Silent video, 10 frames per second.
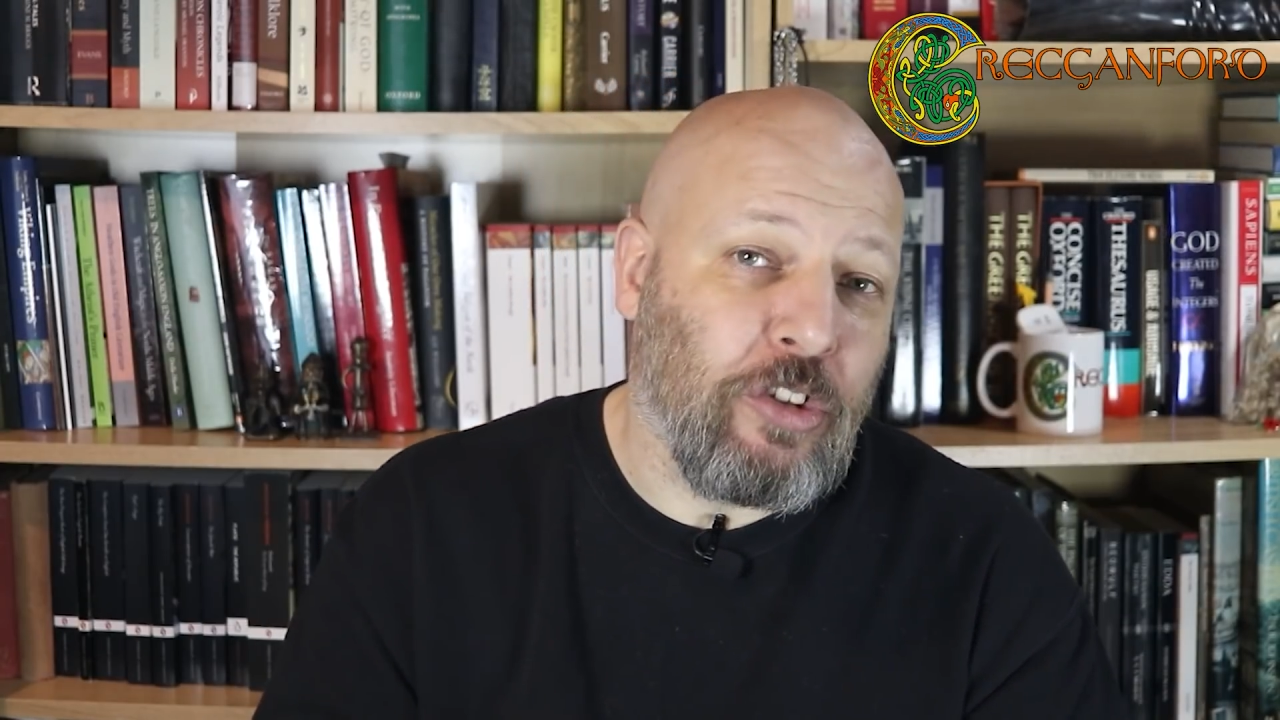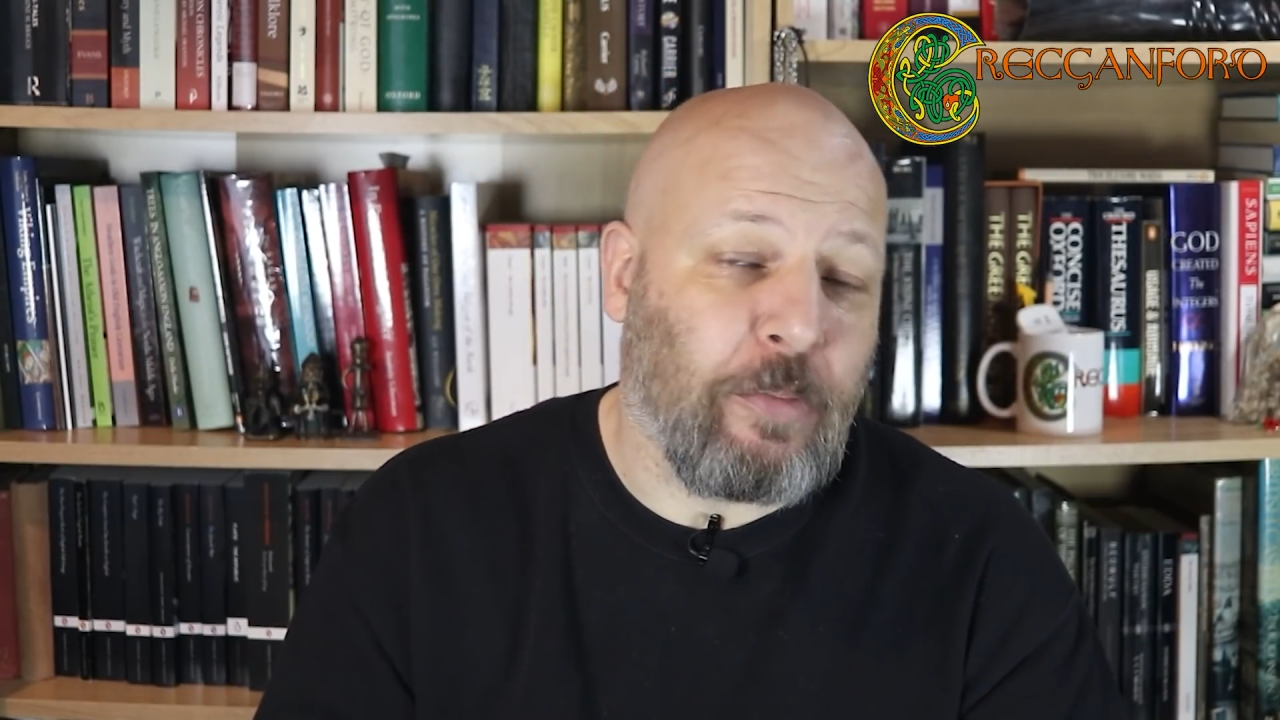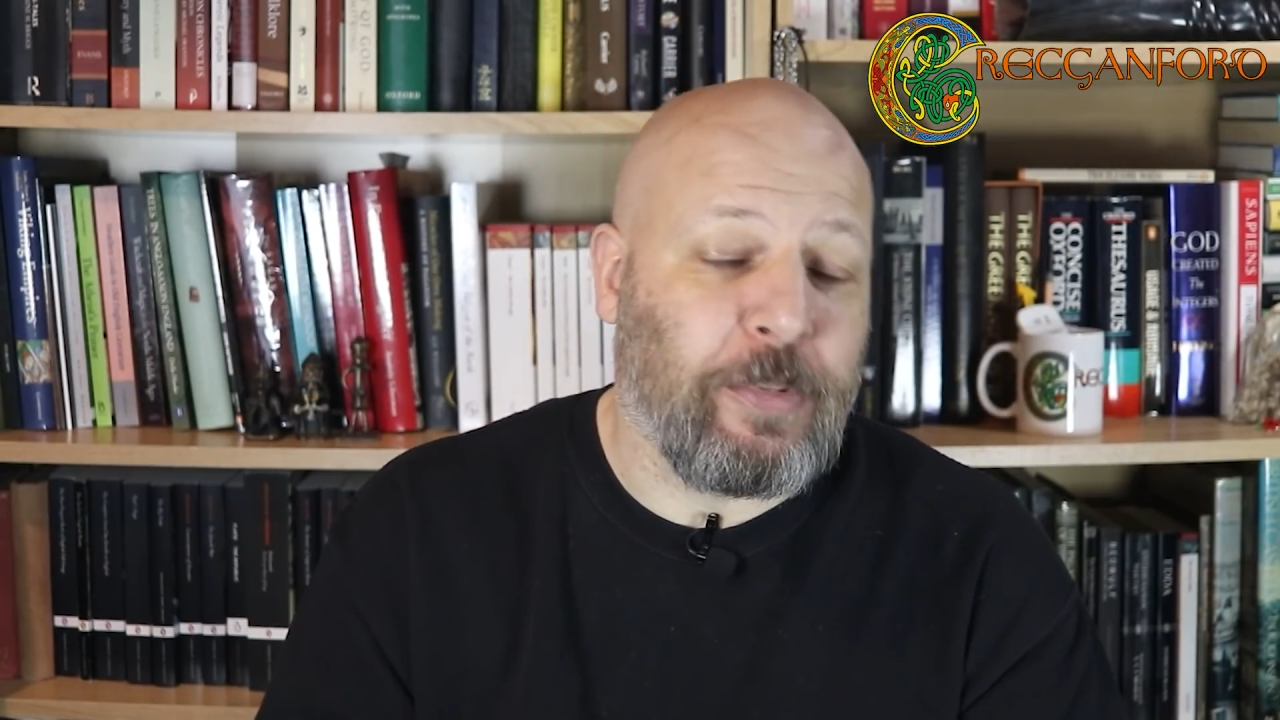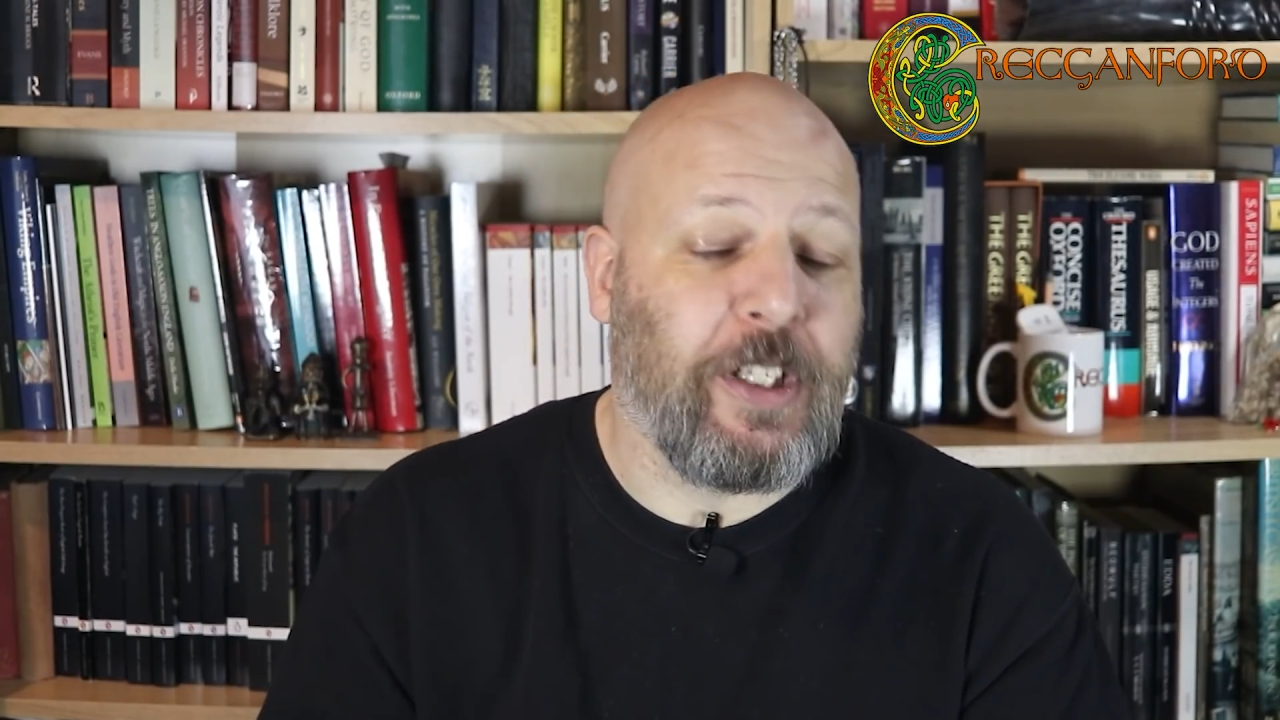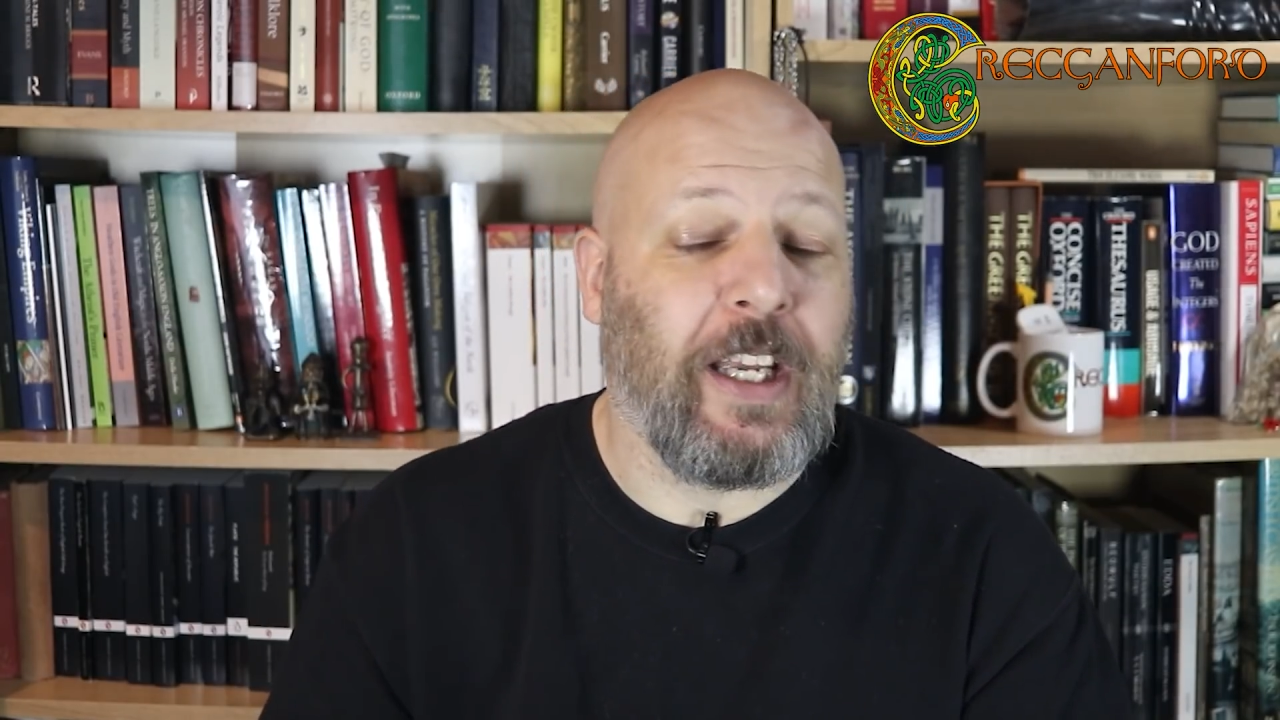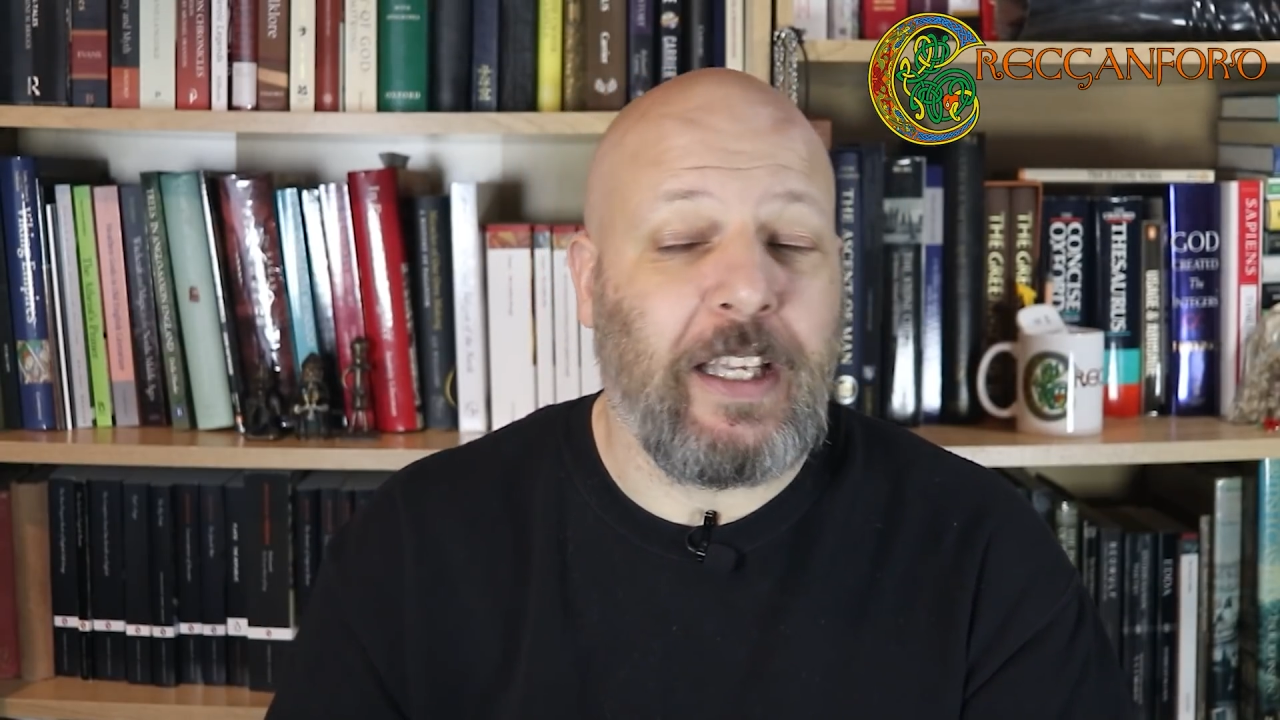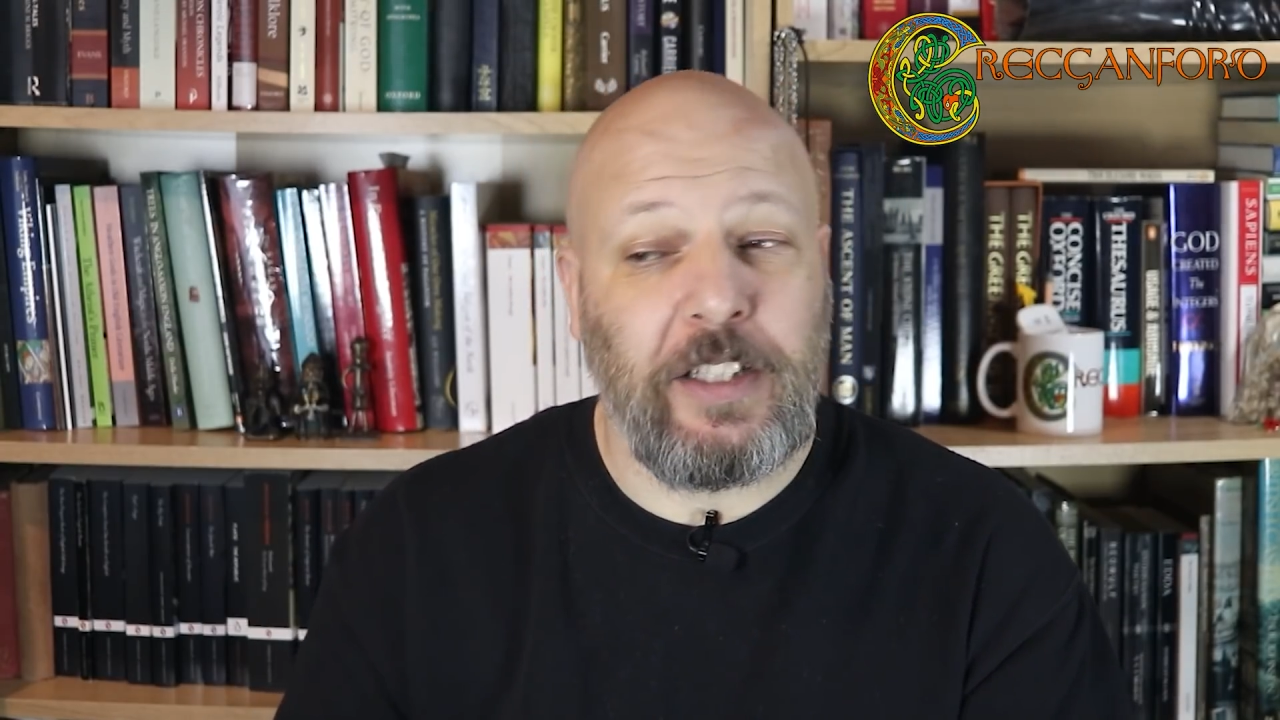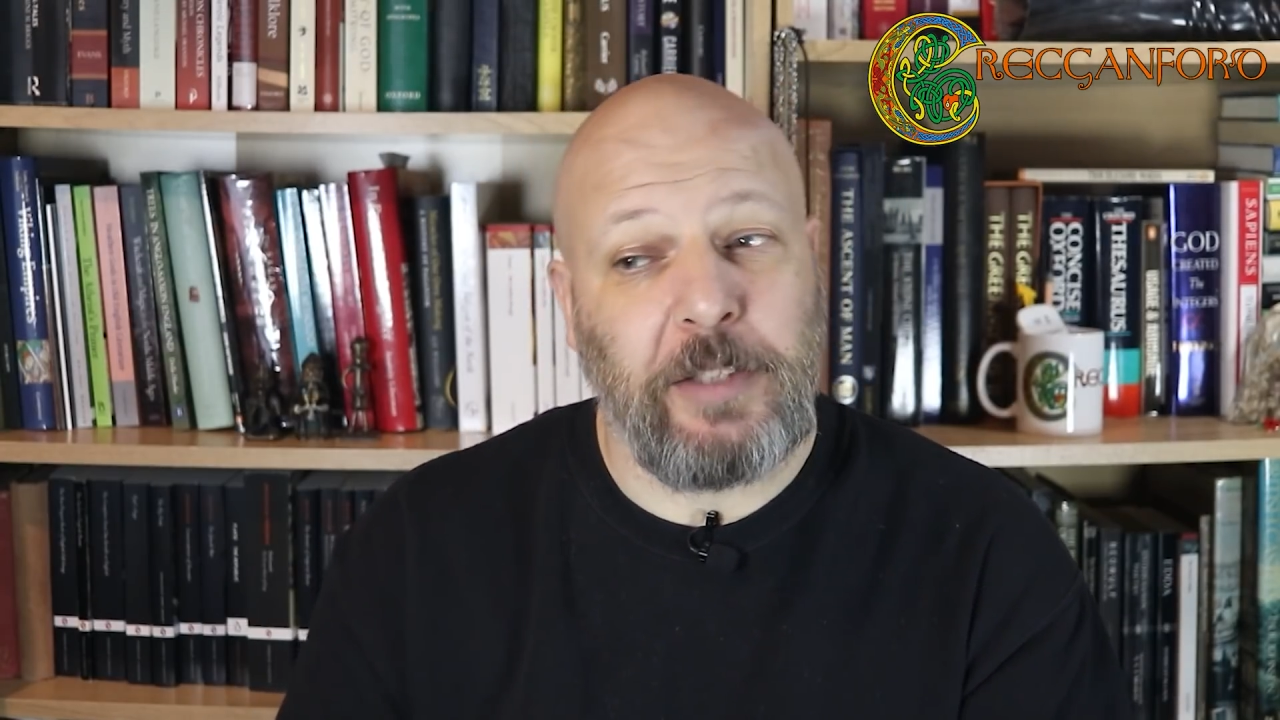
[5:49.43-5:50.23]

Draupnir and the